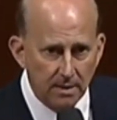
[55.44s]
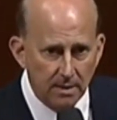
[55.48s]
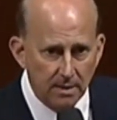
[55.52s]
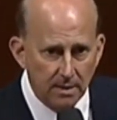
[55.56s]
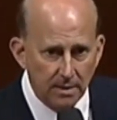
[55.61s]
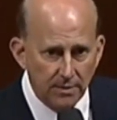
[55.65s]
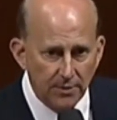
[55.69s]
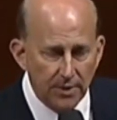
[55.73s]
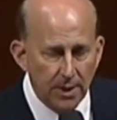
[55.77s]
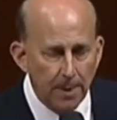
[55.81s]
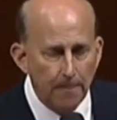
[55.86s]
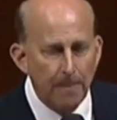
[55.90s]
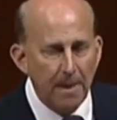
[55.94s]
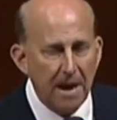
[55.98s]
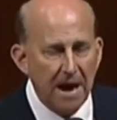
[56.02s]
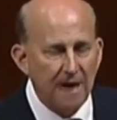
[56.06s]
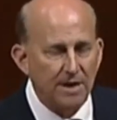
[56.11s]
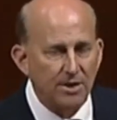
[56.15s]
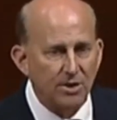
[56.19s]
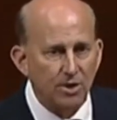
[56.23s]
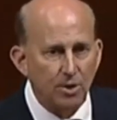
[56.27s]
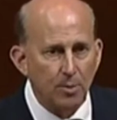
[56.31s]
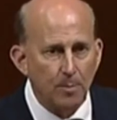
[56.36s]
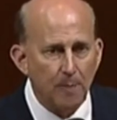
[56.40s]
the
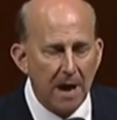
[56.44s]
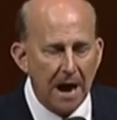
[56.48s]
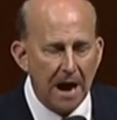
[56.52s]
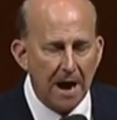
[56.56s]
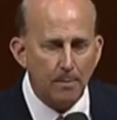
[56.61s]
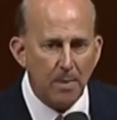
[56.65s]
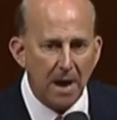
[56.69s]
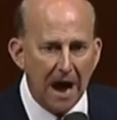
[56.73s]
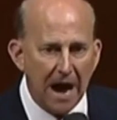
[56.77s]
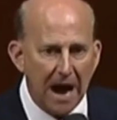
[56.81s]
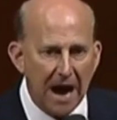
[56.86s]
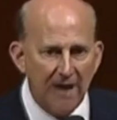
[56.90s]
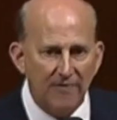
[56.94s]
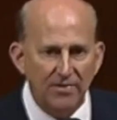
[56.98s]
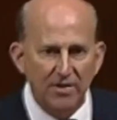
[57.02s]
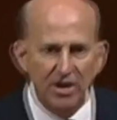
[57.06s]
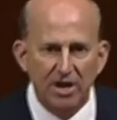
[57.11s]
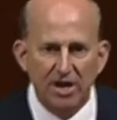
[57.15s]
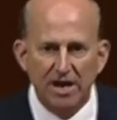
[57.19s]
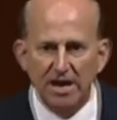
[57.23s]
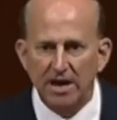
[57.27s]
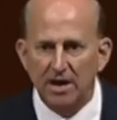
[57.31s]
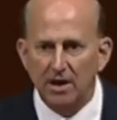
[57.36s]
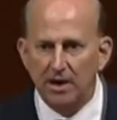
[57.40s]
mastermind behind the
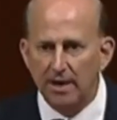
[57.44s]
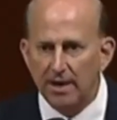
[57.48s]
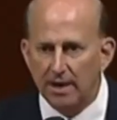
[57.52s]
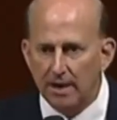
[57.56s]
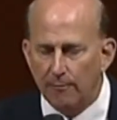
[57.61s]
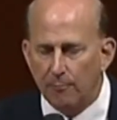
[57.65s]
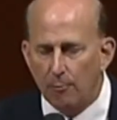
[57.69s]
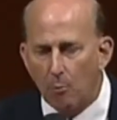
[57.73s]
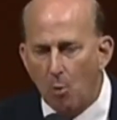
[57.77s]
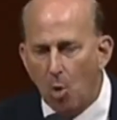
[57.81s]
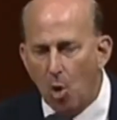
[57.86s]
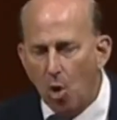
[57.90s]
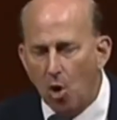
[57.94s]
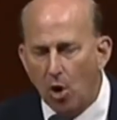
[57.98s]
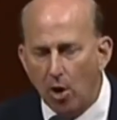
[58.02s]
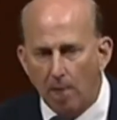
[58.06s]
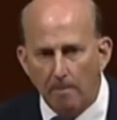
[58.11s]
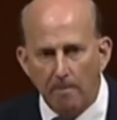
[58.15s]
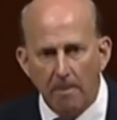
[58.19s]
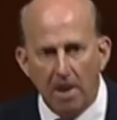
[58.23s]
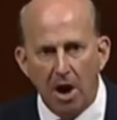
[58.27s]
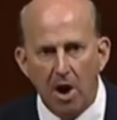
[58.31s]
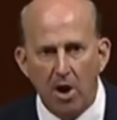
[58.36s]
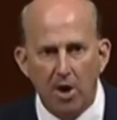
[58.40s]
killing of more
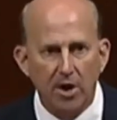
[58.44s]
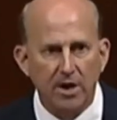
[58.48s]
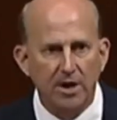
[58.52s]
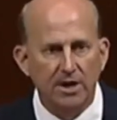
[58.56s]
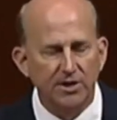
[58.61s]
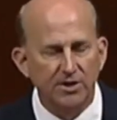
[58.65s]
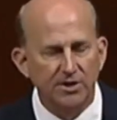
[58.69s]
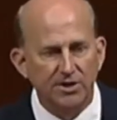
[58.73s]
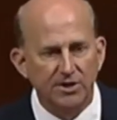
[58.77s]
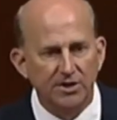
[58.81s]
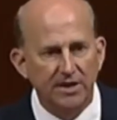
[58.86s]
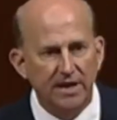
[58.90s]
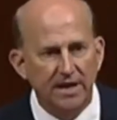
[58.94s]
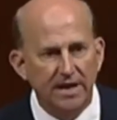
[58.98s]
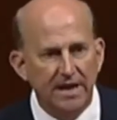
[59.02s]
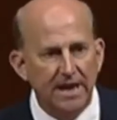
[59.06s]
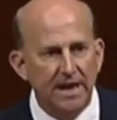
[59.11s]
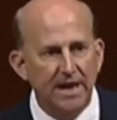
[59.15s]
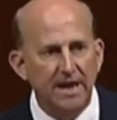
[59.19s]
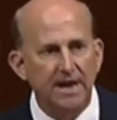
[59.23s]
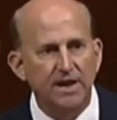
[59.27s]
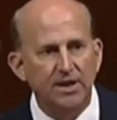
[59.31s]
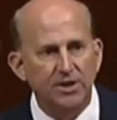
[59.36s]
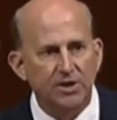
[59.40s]
Americans than
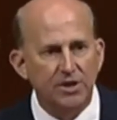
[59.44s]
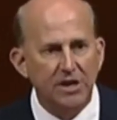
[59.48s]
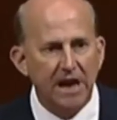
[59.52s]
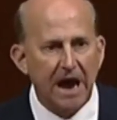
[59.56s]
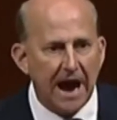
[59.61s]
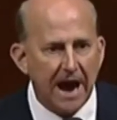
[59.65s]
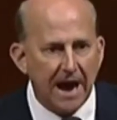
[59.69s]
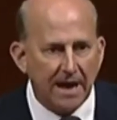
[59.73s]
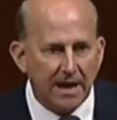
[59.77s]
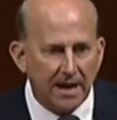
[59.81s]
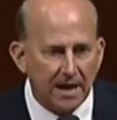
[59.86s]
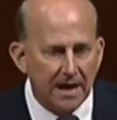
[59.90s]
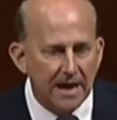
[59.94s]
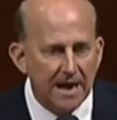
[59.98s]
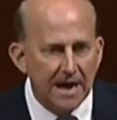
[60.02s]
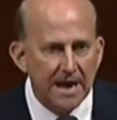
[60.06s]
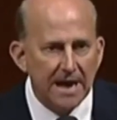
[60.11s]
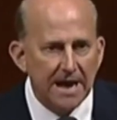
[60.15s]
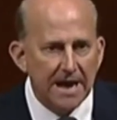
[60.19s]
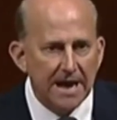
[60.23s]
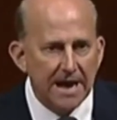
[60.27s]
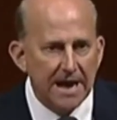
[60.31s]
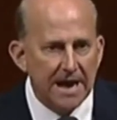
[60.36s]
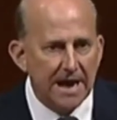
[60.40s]
any attack
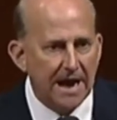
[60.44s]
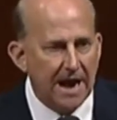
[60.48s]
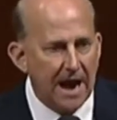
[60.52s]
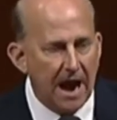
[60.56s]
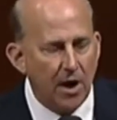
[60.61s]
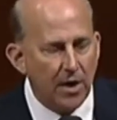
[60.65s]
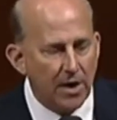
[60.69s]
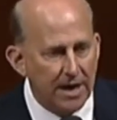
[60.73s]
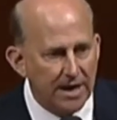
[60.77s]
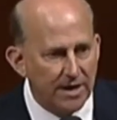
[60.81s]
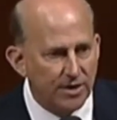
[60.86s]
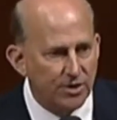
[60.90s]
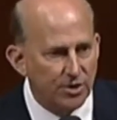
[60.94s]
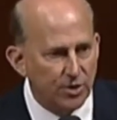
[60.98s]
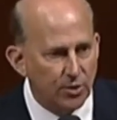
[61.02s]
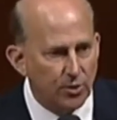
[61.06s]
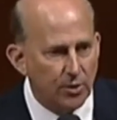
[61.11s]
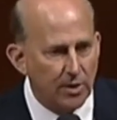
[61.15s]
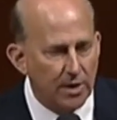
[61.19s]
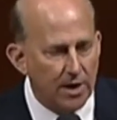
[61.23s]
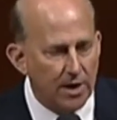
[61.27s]
in our history